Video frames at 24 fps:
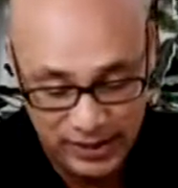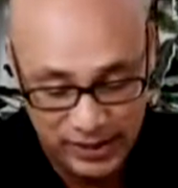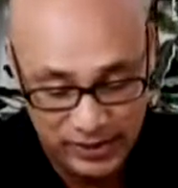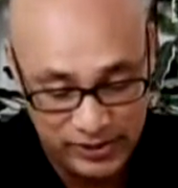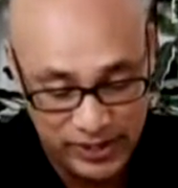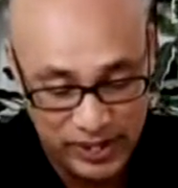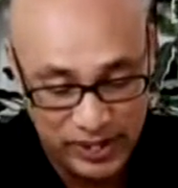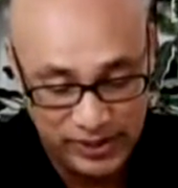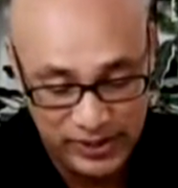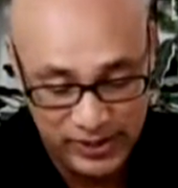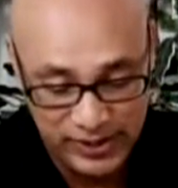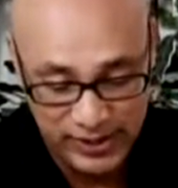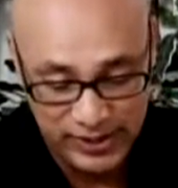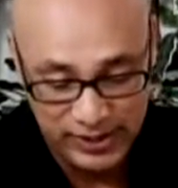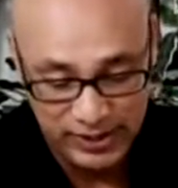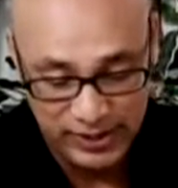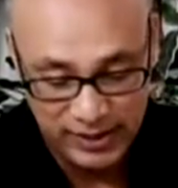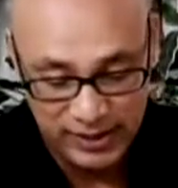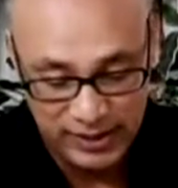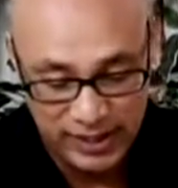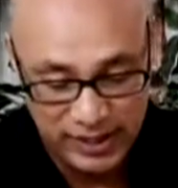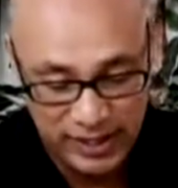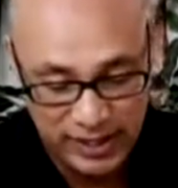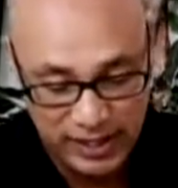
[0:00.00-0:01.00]
theorist,
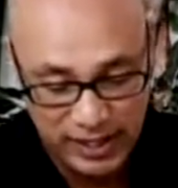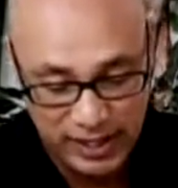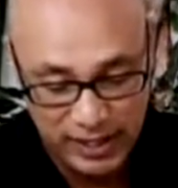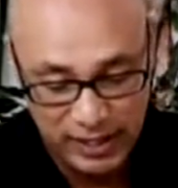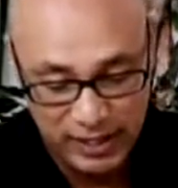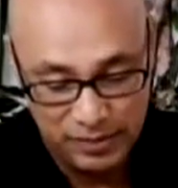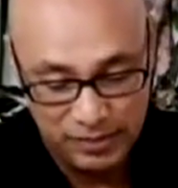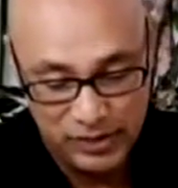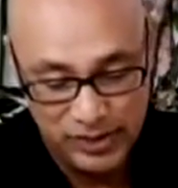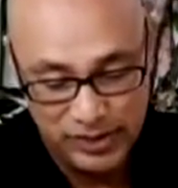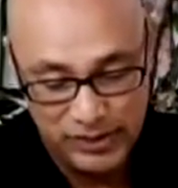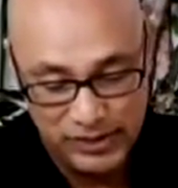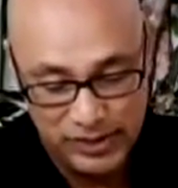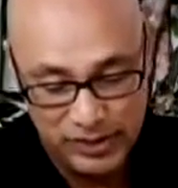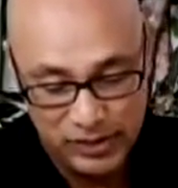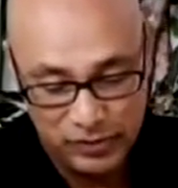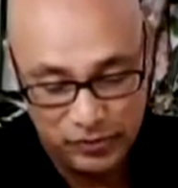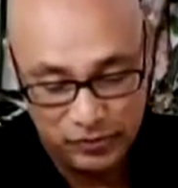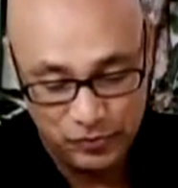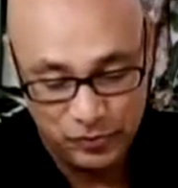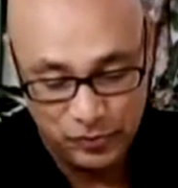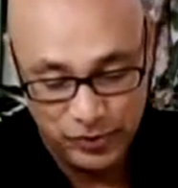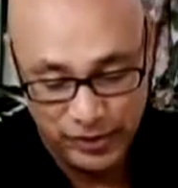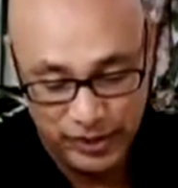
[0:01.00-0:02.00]
and the president
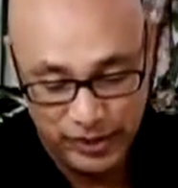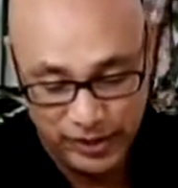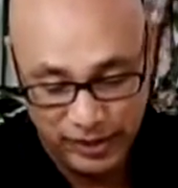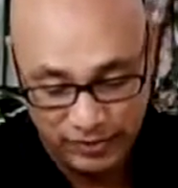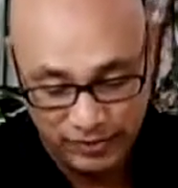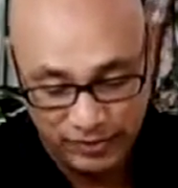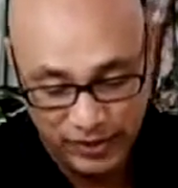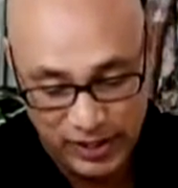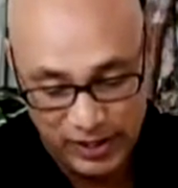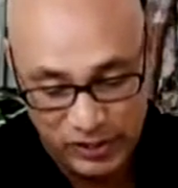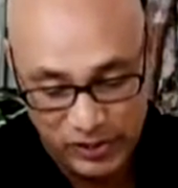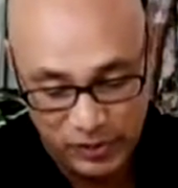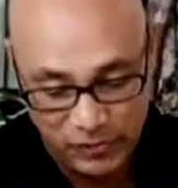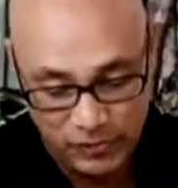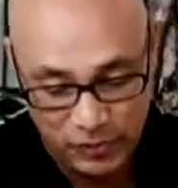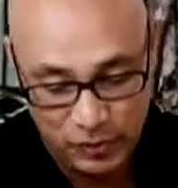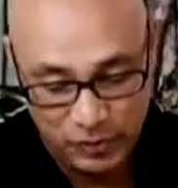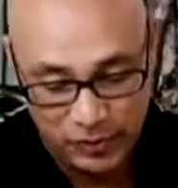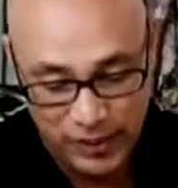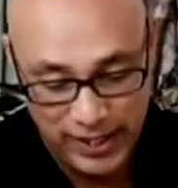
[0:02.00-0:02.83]
of Burkina Faso from